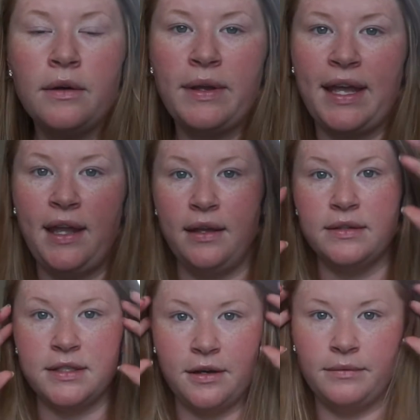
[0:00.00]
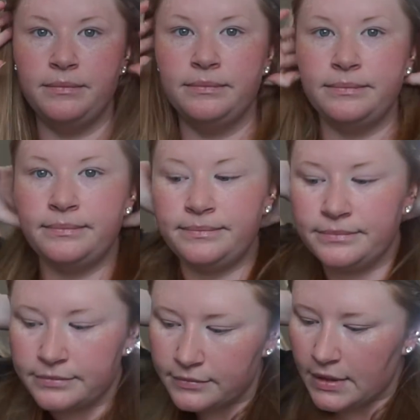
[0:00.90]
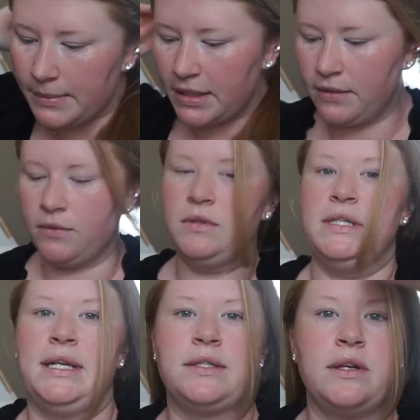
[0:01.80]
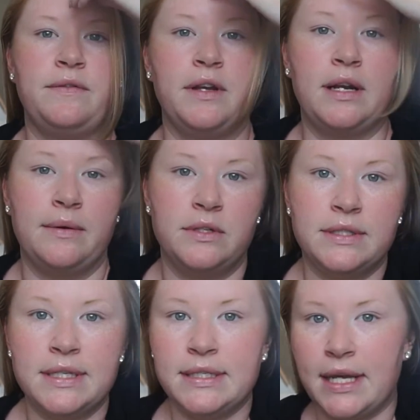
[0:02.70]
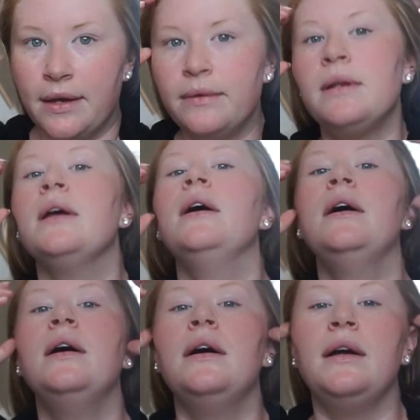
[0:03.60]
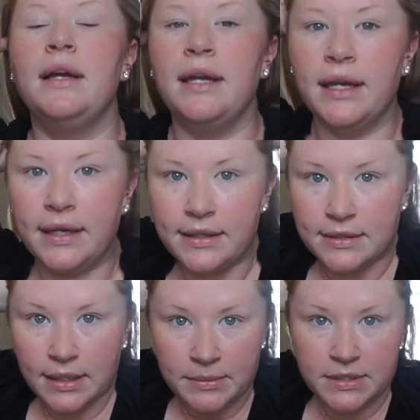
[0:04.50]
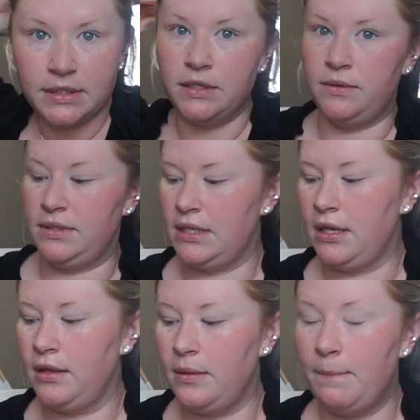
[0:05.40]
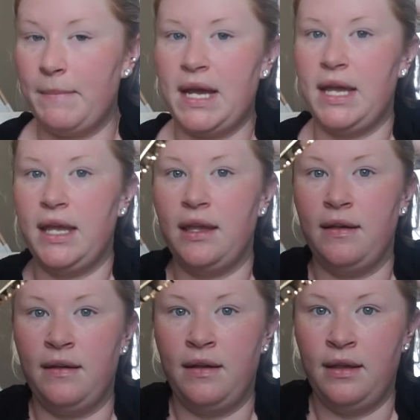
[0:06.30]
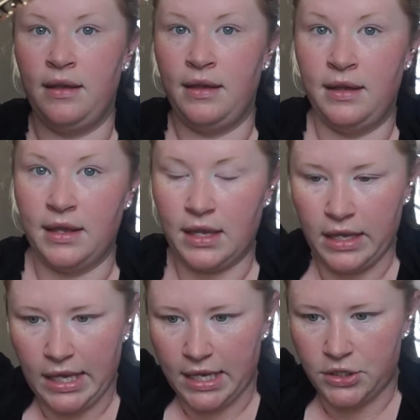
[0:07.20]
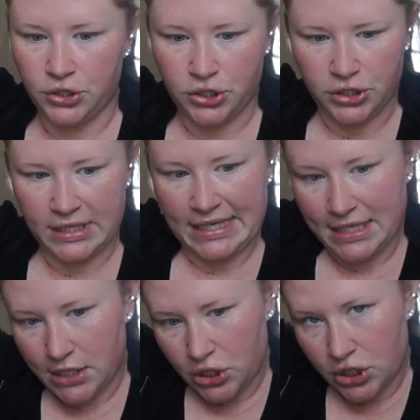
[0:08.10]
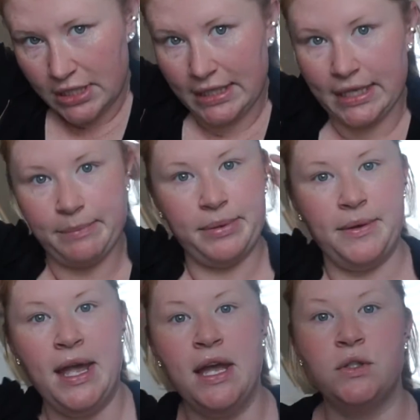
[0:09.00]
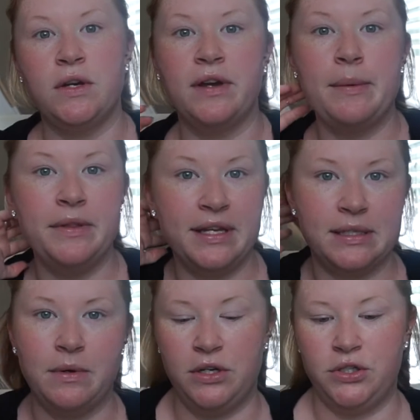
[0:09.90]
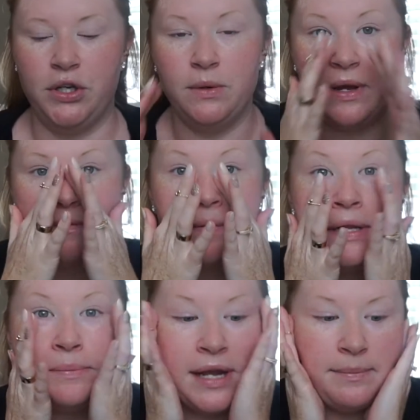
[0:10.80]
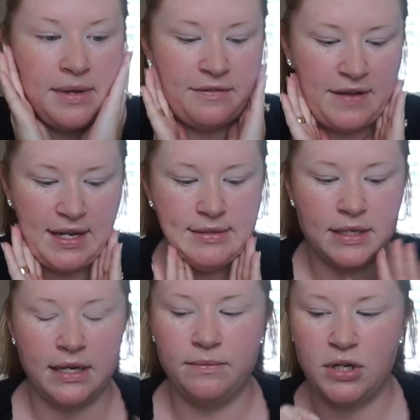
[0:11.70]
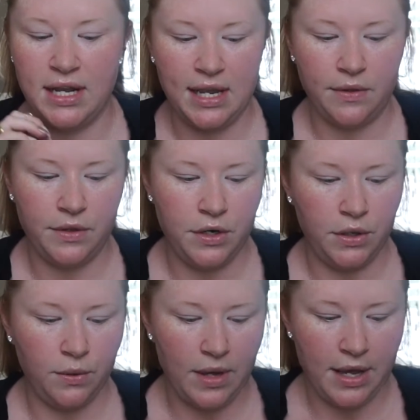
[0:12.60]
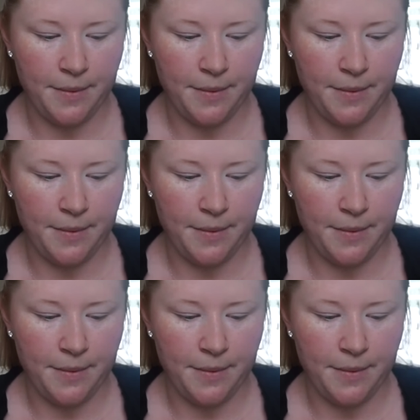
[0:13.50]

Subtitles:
Okay, so I'm on a roll today, so I figured I would just sit down and I'm just gonna use my Kish clip. So I have a couple things I want to show you. I've already primed my face. I'm trying out the new